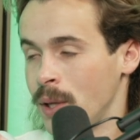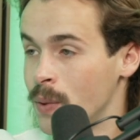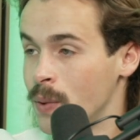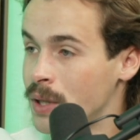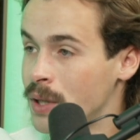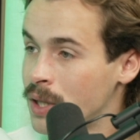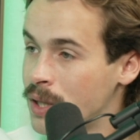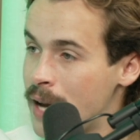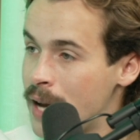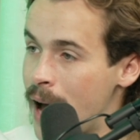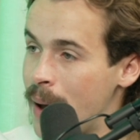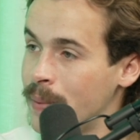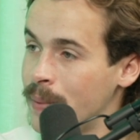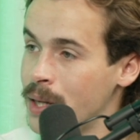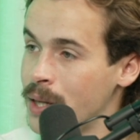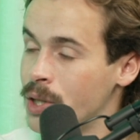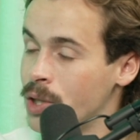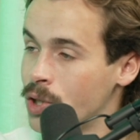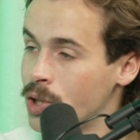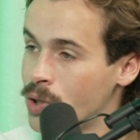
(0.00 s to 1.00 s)
to
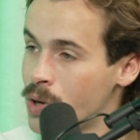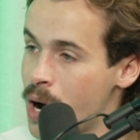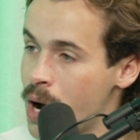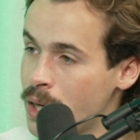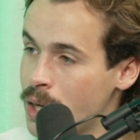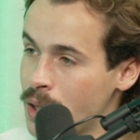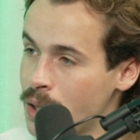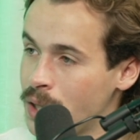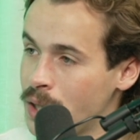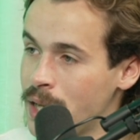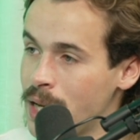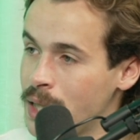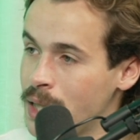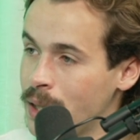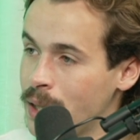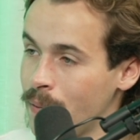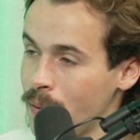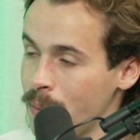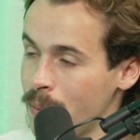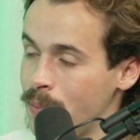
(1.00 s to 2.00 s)
establish a stronger sense
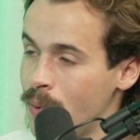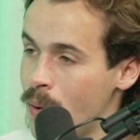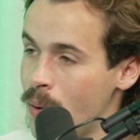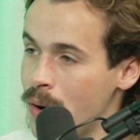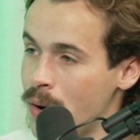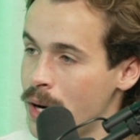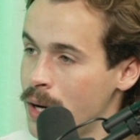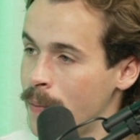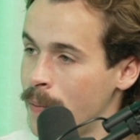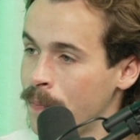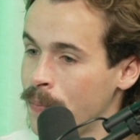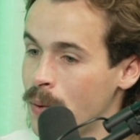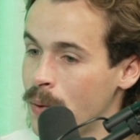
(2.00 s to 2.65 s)
of rapport,